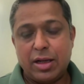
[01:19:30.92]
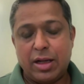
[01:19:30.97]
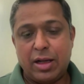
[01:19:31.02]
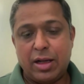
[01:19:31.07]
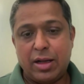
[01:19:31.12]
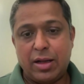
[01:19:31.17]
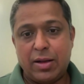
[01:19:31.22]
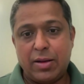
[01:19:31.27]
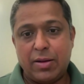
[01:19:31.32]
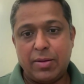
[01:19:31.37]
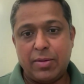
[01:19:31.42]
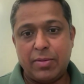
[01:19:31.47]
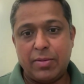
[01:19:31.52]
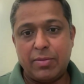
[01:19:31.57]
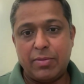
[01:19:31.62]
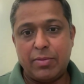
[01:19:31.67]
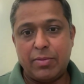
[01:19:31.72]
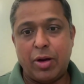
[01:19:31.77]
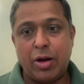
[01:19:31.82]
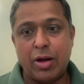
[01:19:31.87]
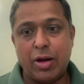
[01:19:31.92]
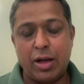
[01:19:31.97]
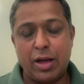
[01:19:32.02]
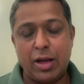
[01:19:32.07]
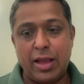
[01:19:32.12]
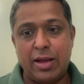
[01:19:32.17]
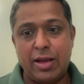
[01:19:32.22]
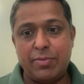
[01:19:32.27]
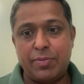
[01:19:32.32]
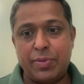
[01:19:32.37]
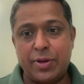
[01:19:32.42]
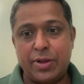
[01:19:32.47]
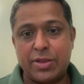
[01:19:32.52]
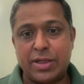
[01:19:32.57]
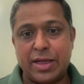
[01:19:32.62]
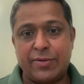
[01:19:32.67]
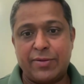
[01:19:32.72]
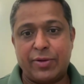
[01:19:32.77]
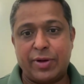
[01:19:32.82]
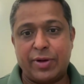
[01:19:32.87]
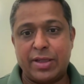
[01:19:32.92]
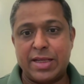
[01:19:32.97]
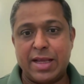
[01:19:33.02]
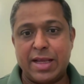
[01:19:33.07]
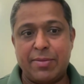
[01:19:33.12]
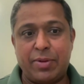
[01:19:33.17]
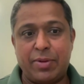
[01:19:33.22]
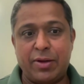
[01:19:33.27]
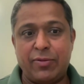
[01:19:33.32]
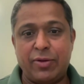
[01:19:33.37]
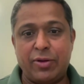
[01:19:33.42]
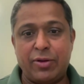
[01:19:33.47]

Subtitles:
model inputs, like for example,